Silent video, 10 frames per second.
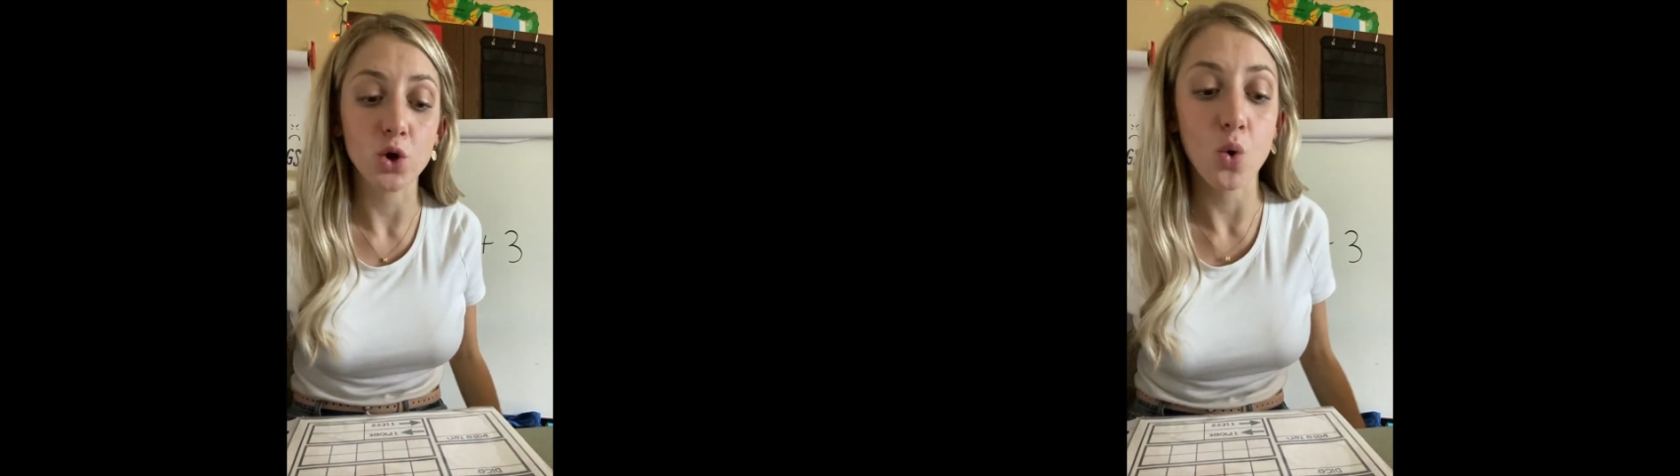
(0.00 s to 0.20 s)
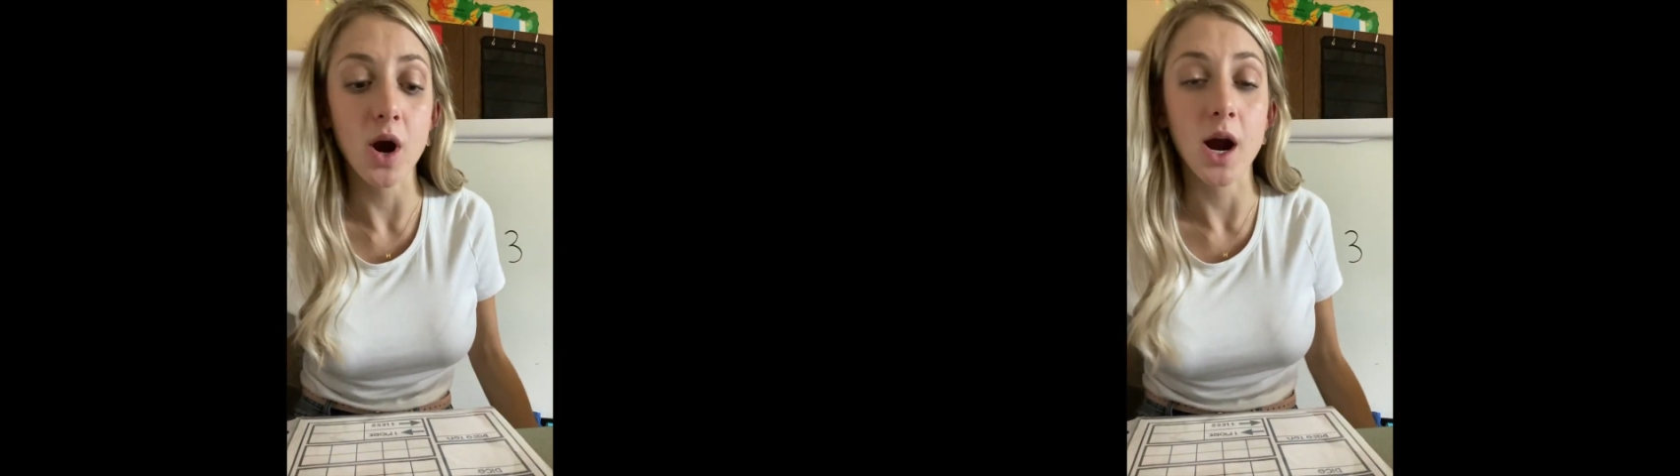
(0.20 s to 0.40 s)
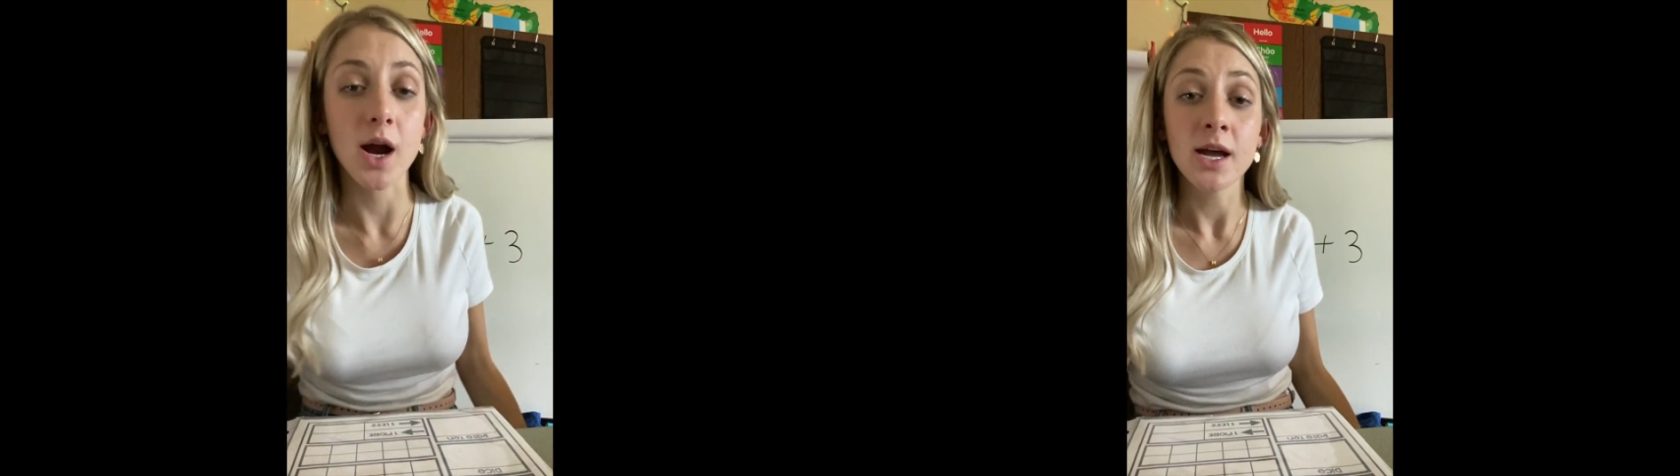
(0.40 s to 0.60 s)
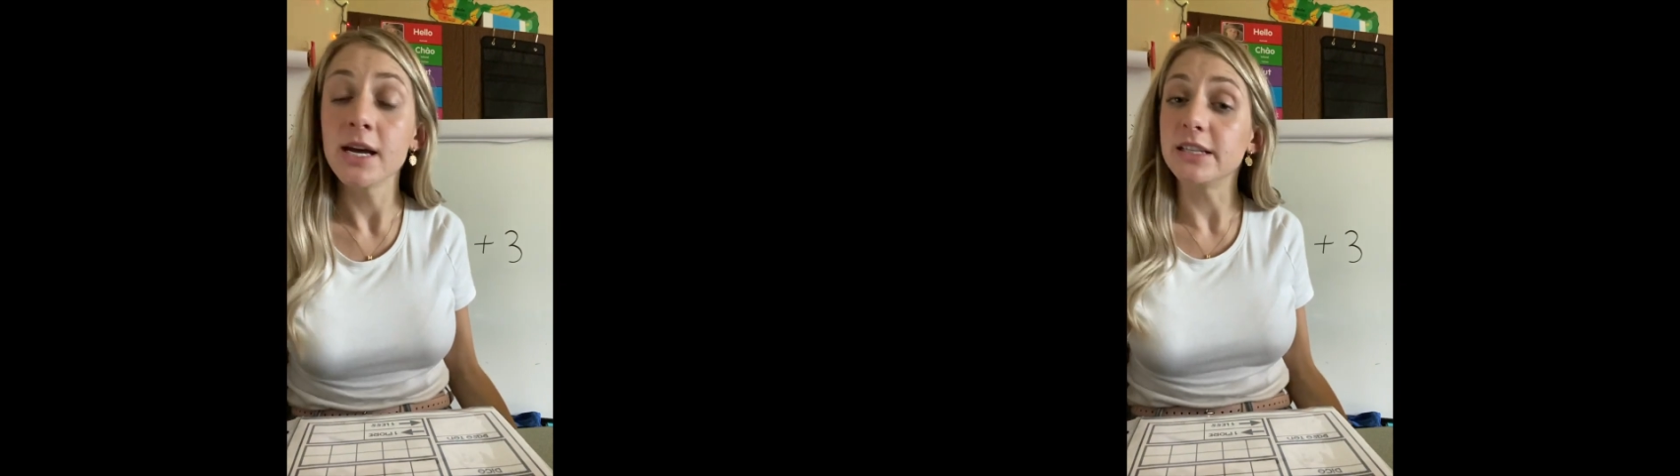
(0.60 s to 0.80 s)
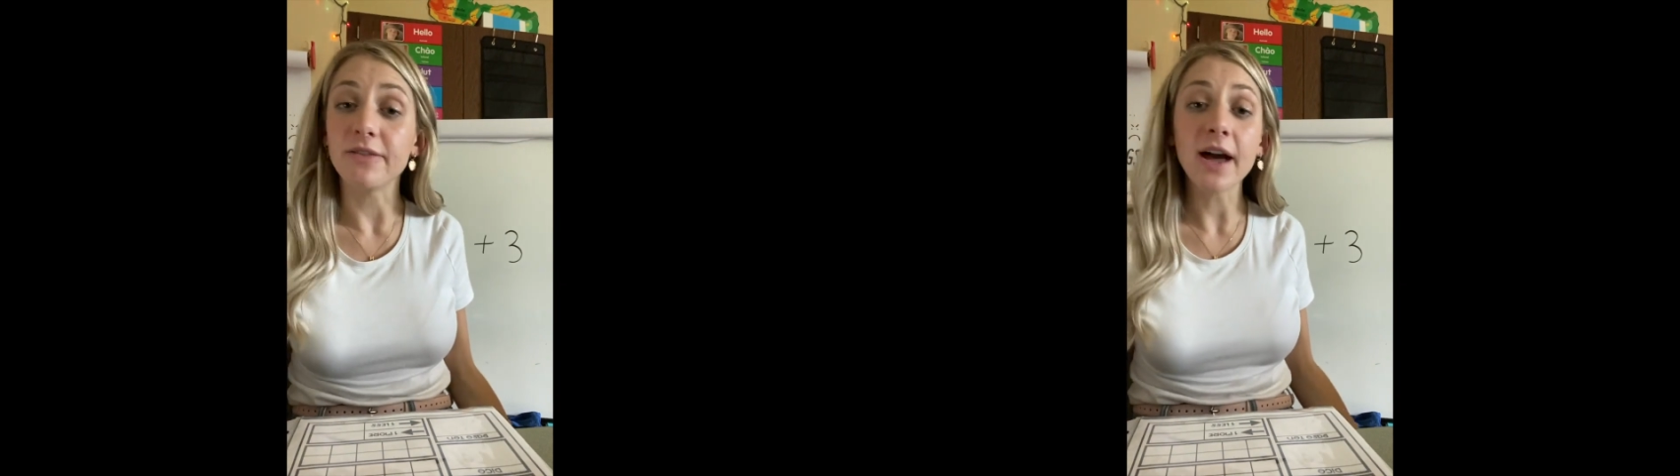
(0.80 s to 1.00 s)
your
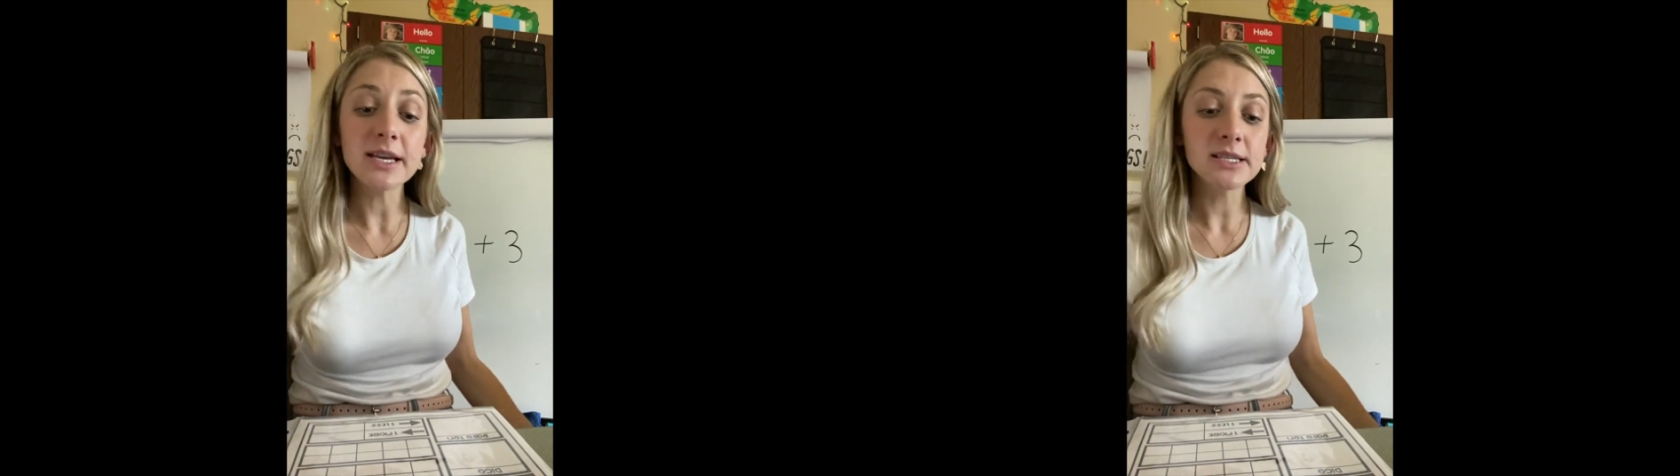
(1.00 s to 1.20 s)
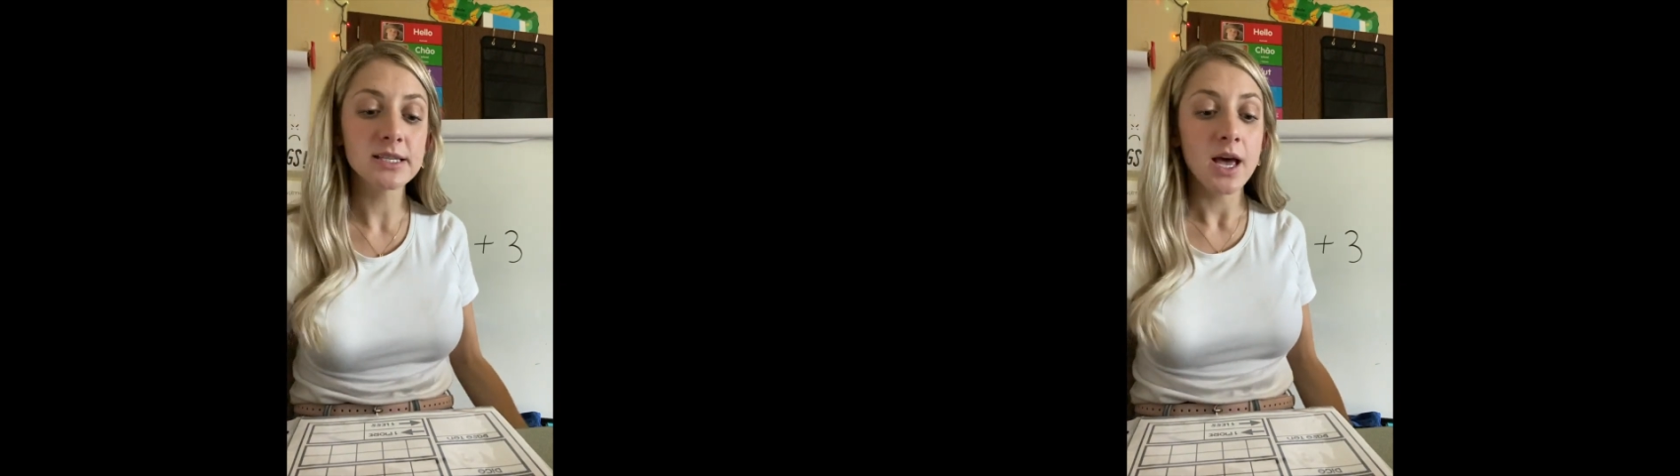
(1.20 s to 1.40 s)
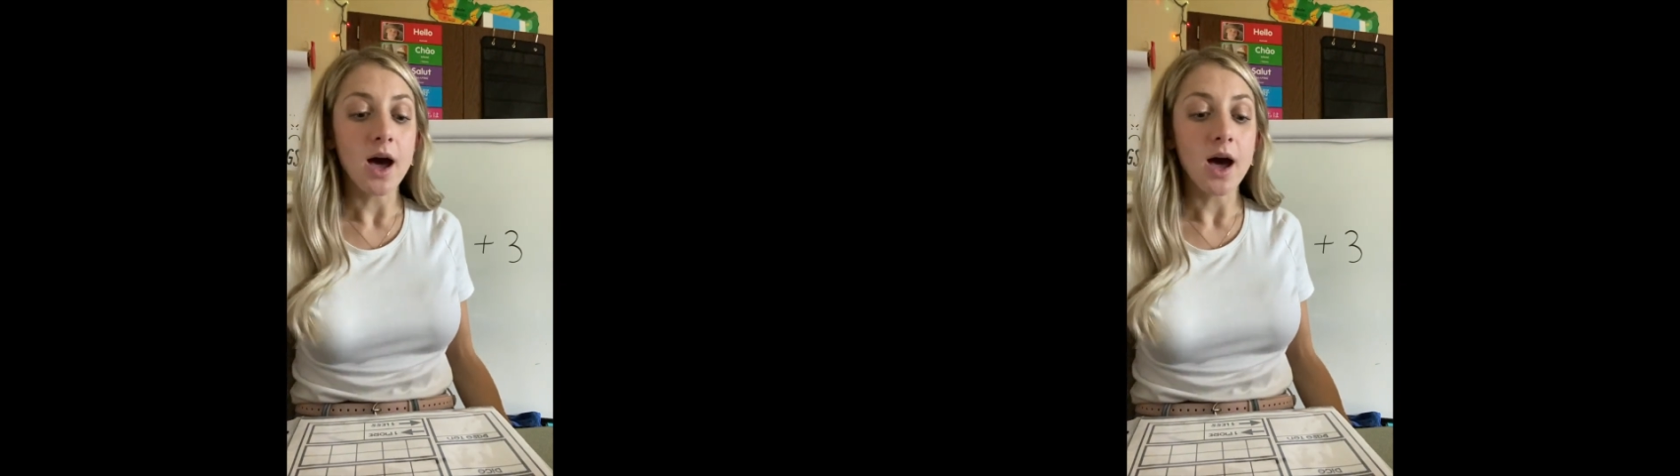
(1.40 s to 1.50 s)
device.